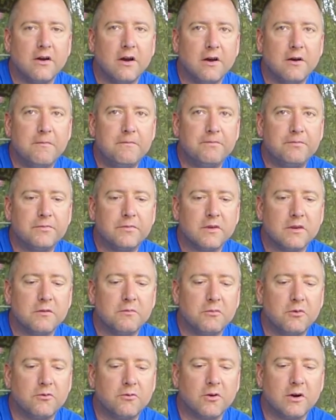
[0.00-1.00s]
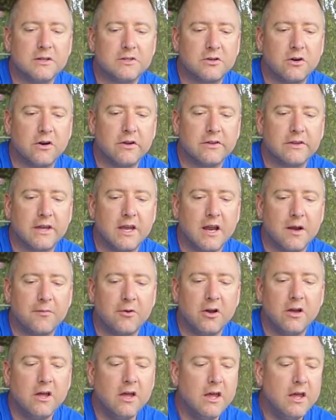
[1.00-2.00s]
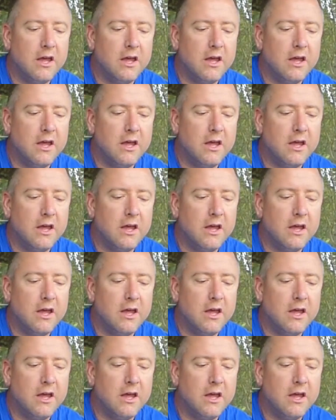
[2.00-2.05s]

um, before I started the camera.